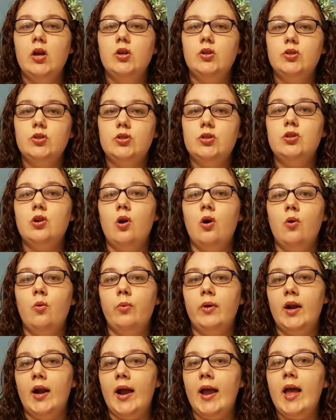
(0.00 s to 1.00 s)
So
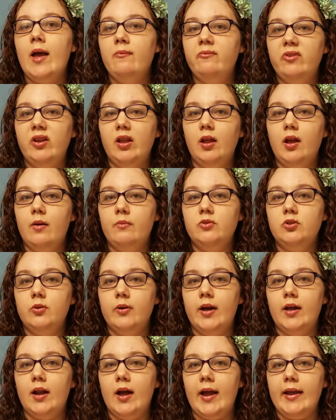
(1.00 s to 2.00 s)
when I am feeling up to
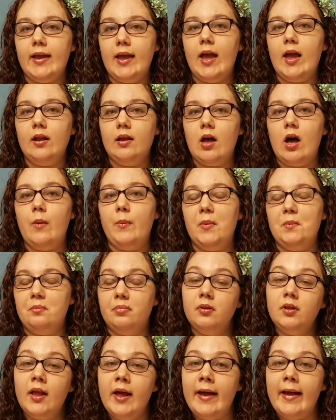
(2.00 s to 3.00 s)
it, I can come and
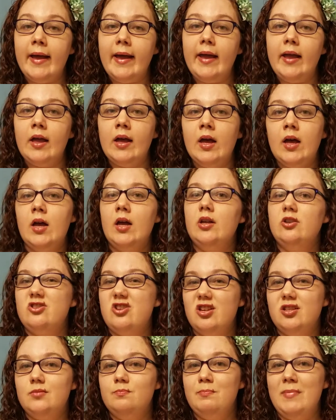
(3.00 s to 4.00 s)
play,
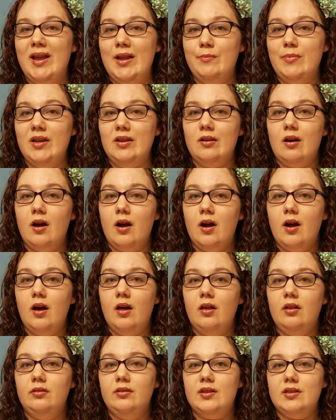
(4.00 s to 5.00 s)
just maybe
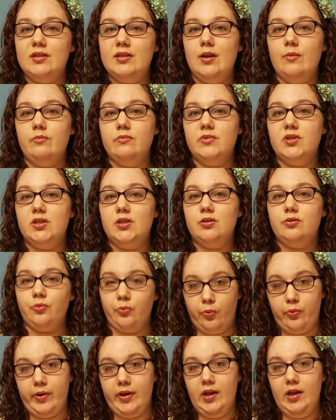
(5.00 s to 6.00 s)
not The Sims
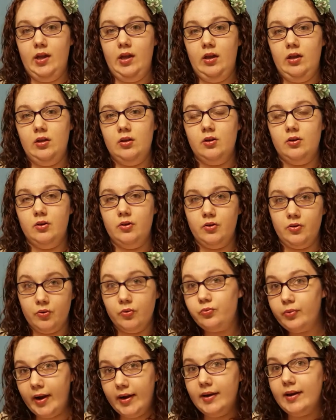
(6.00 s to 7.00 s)
three
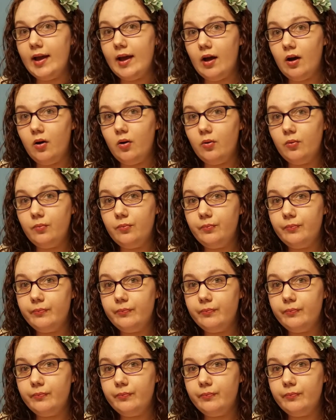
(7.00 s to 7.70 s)
right now.